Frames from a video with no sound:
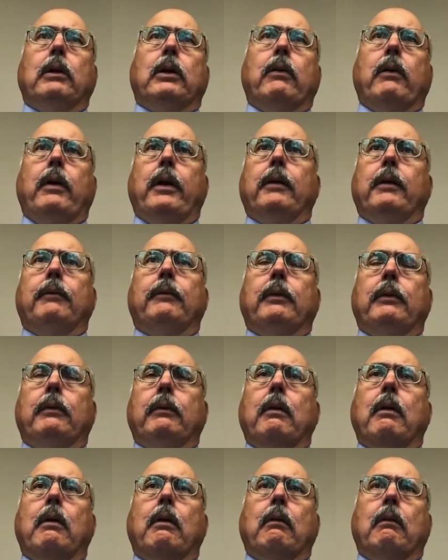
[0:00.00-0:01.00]
accretive to
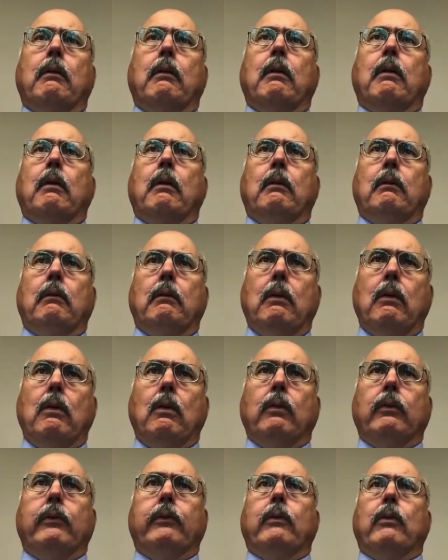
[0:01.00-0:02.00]
our, our
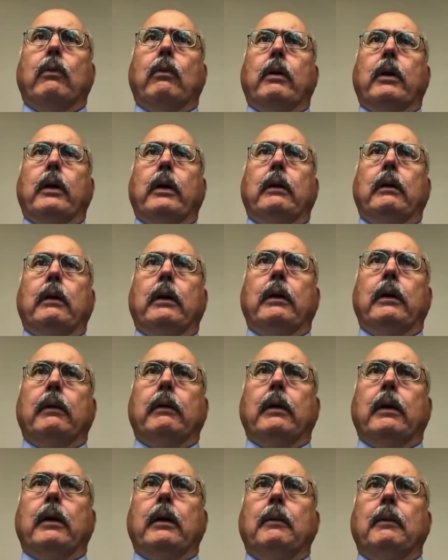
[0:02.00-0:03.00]
whole story. And,
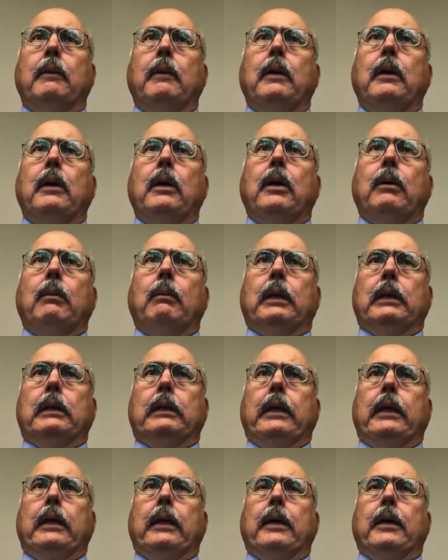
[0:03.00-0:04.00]
uh, but
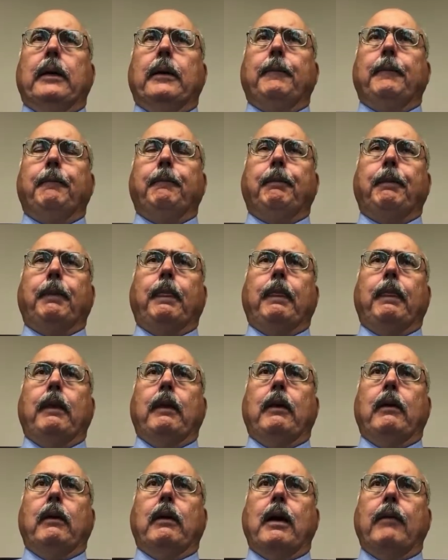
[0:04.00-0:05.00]
the, uh,
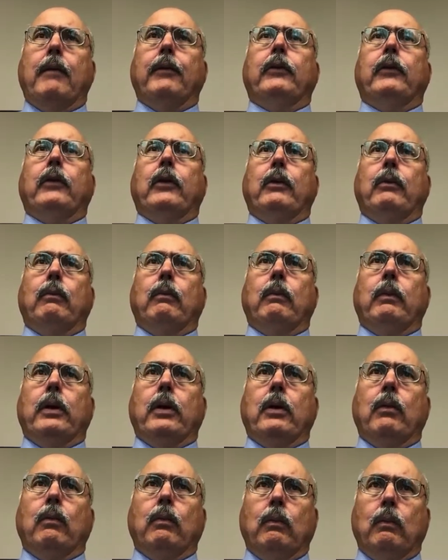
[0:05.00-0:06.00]
obviously, you
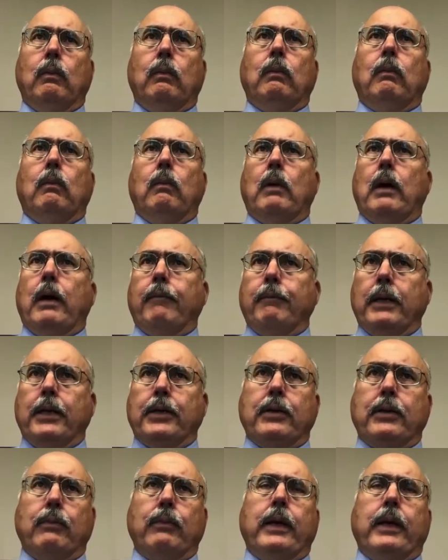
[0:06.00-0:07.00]
know, I've
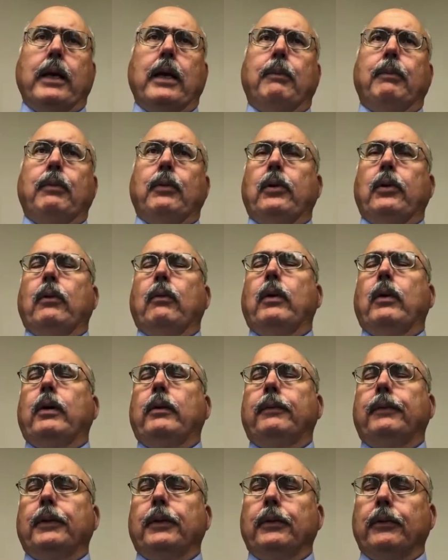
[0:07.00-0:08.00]
mentioned we got to put in well
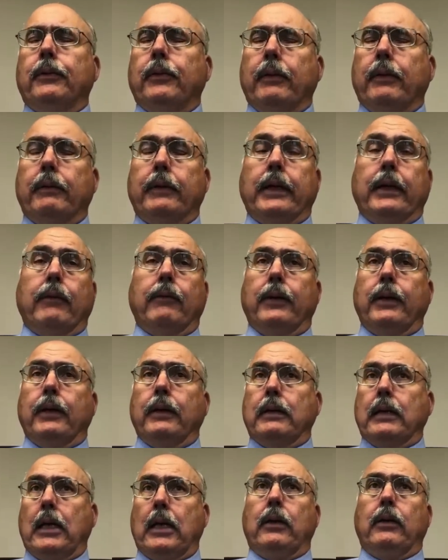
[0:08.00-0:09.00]
fields and everything if we
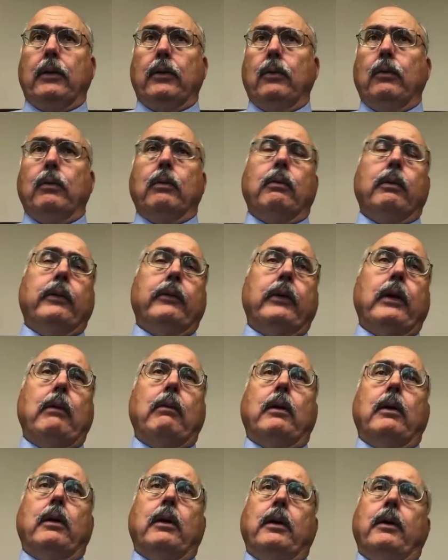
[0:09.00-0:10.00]
intend to do what we say
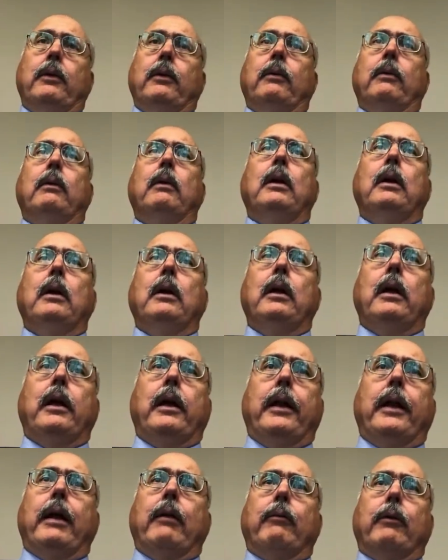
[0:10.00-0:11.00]
we're going to do,
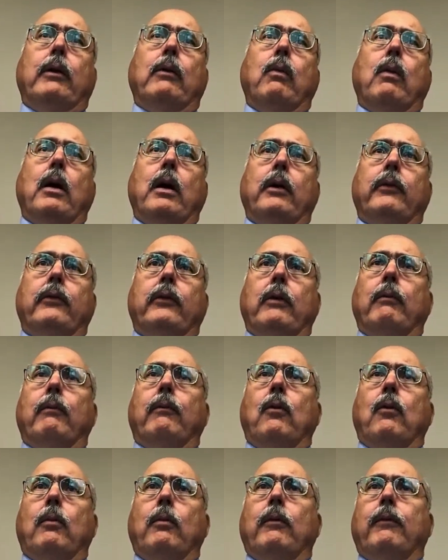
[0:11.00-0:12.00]
and that requires some
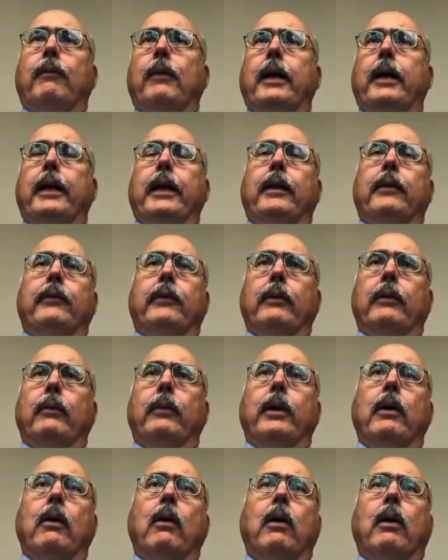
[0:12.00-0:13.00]
form of financing.
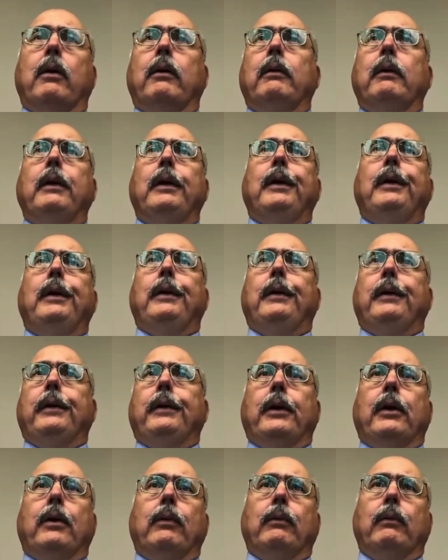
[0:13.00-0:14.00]
We are,
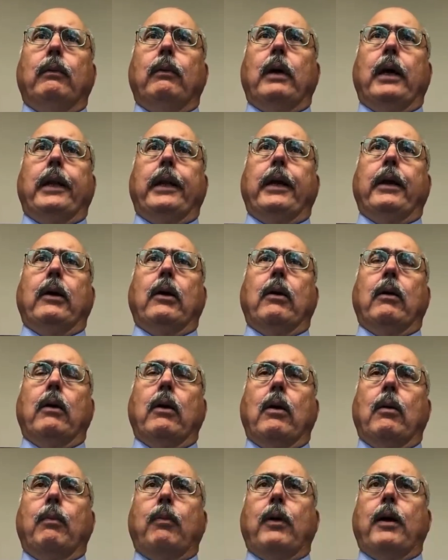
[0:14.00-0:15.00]
you know, I think our,
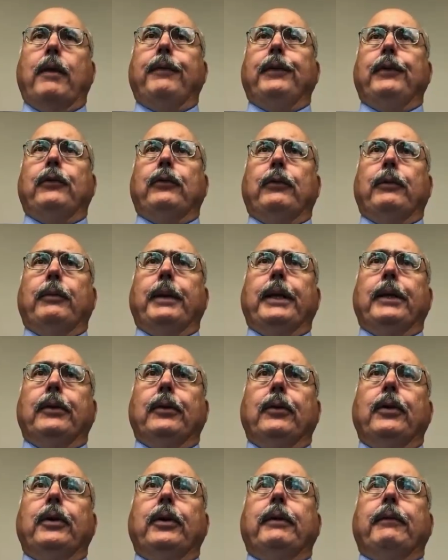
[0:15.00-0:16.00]
our preference would be to
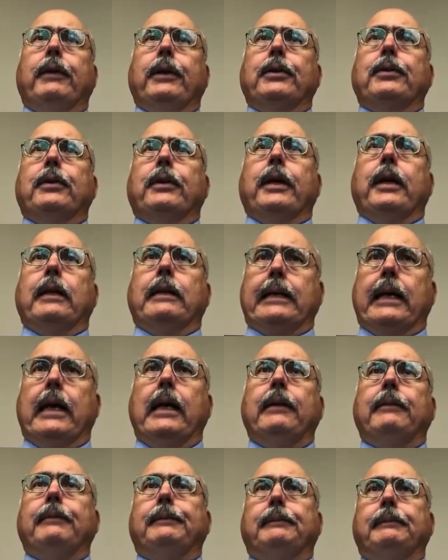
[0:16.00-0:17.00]
look eventually at
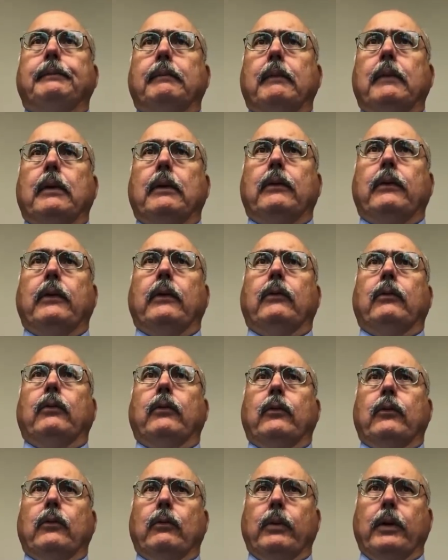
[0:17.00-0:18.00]
debt, since
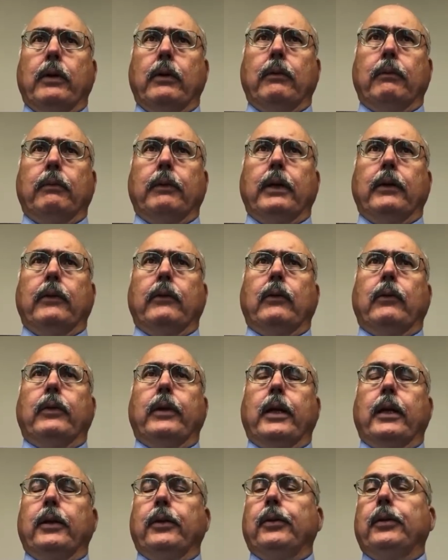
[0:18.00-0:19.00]
so we don't get so
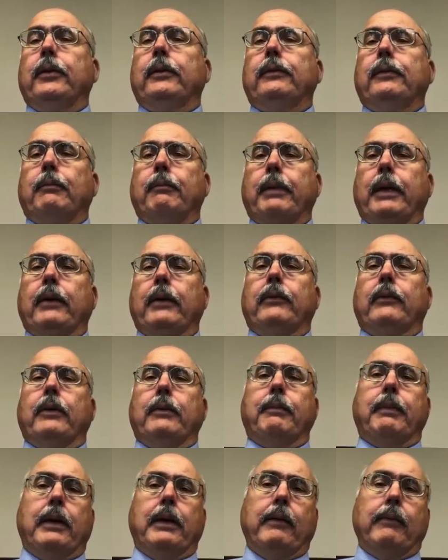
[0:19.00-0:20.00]
dilutive and basically
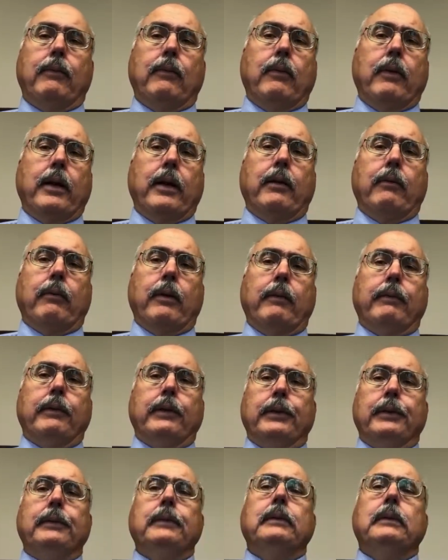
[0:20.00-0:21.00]
pay for it out of
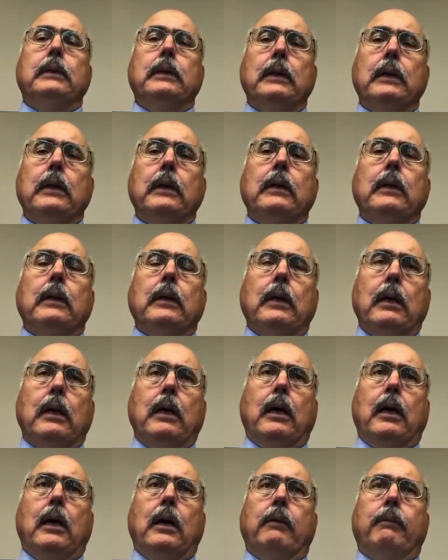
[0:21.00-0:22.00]
revenue.
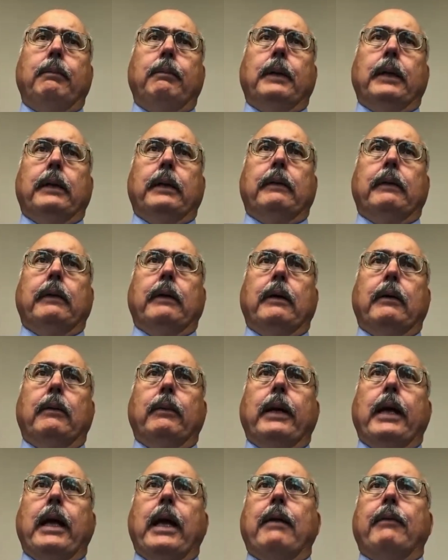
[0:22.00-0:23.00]
Uh, but uh,
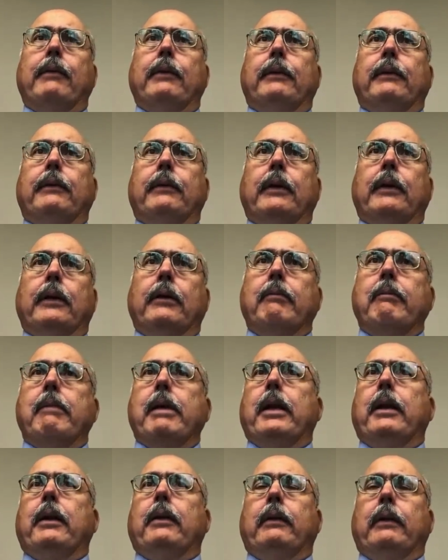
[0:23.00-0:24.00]
we haven't uh,
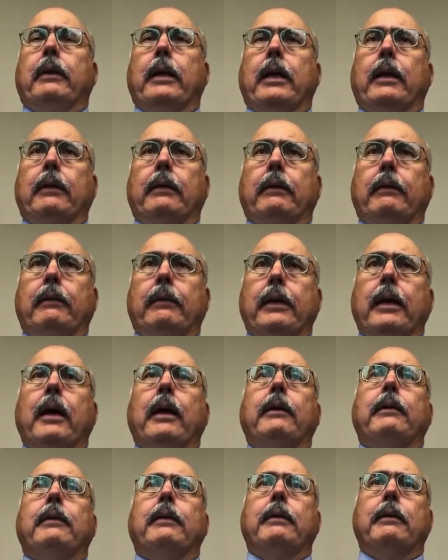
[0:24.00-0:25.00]
committed to that
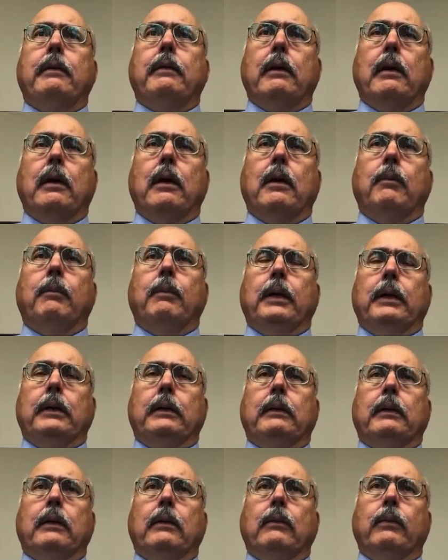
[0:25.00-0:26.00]
yet, uh, but
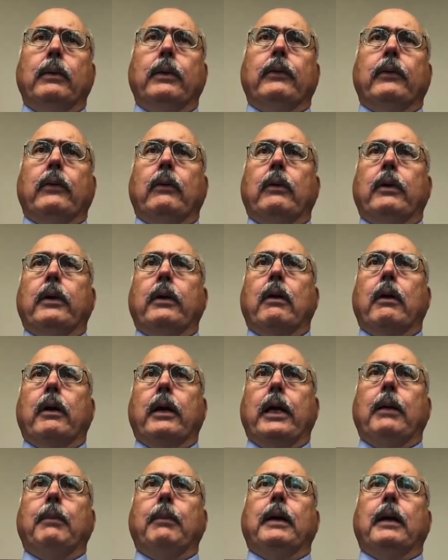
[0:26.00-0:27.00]
uh, we certainly are
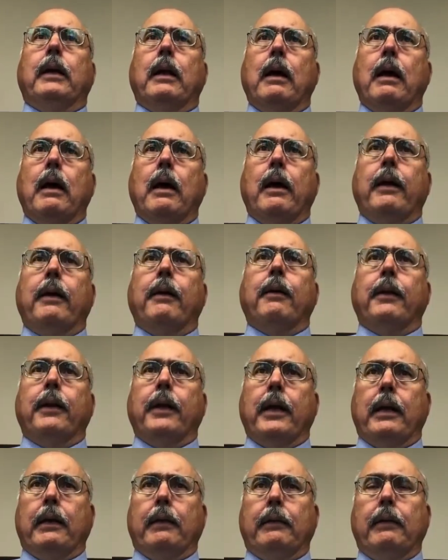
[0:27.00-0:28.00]
keeping an eye on
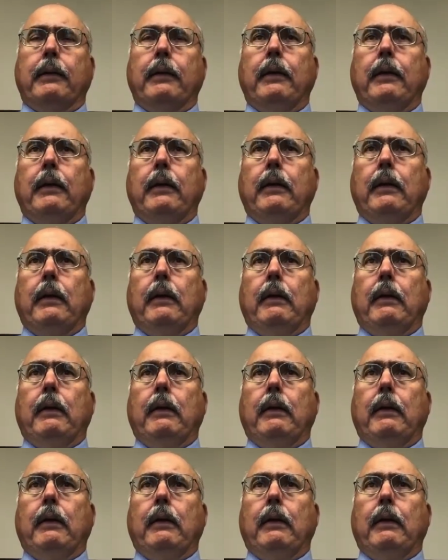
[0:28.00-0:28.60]
that,